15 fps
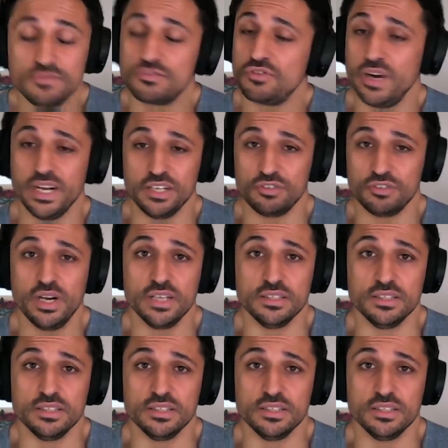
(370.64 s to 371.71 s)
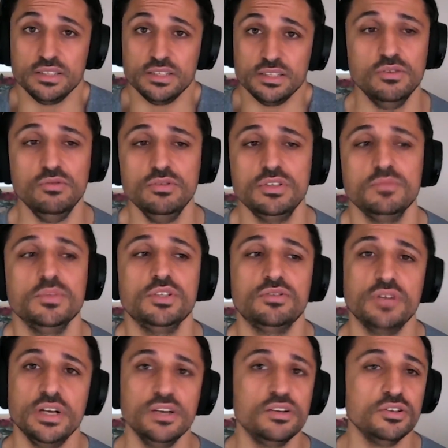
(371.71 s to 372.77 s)
trading trends. Trends are awesome to
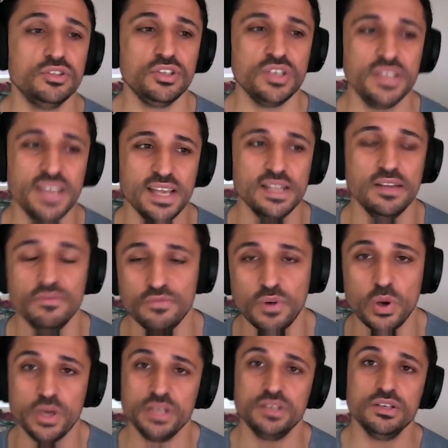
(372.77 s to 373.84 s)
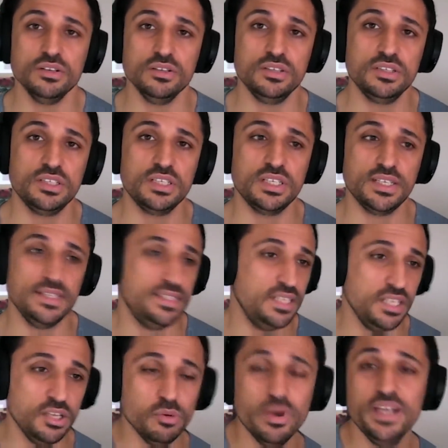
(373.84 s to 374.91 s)
trade because you can get like very good
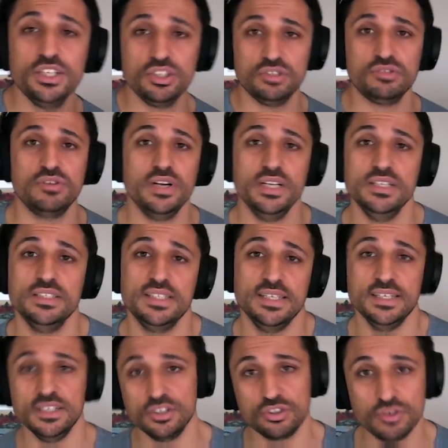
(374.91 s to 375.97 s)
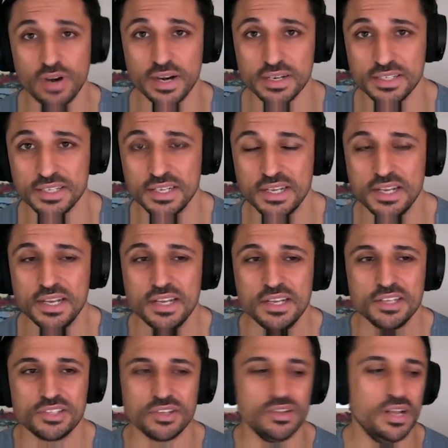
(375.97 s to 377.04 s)
continuation trades in a trend. Mm-hmm.
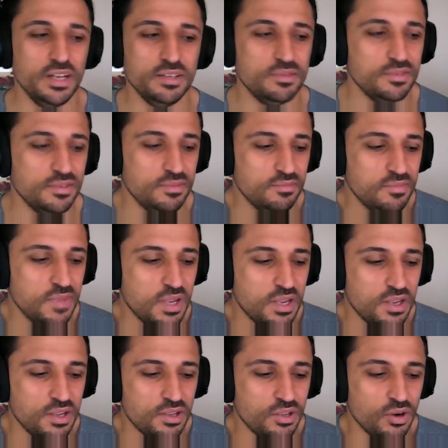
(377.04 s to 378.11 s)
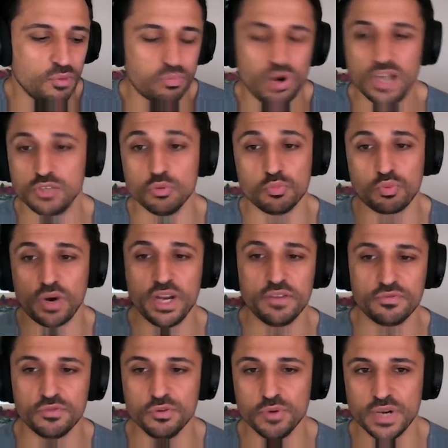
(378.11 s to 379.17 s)
So like, you know, price will break
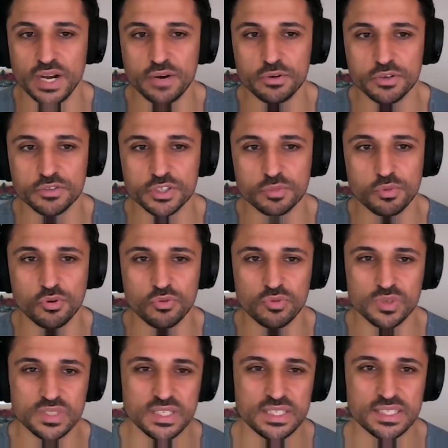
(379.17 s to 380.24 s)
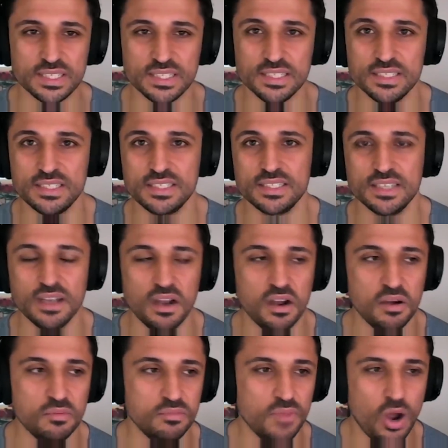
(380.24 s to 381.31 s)
through an area of support resistance.
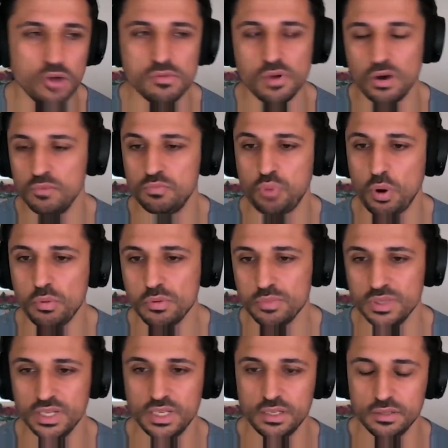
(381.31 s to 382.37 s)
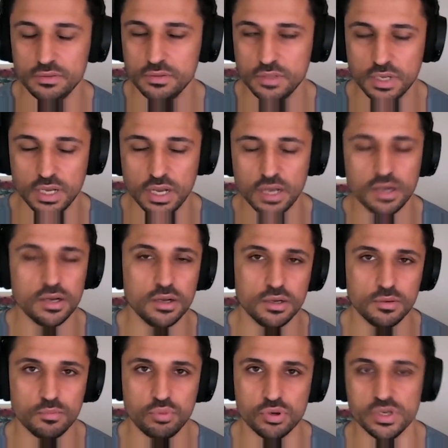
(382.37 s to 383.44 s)
Um, I'll, I'll, probably uh,
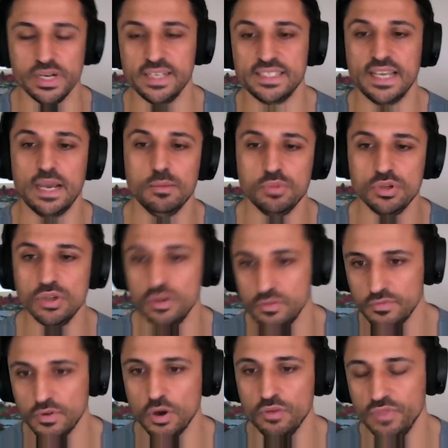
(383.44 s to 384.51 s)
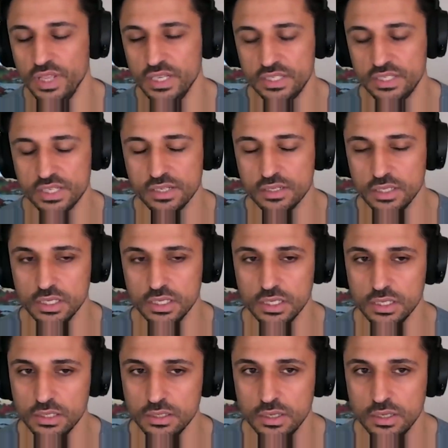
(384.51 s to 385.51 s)
put an example of of this in the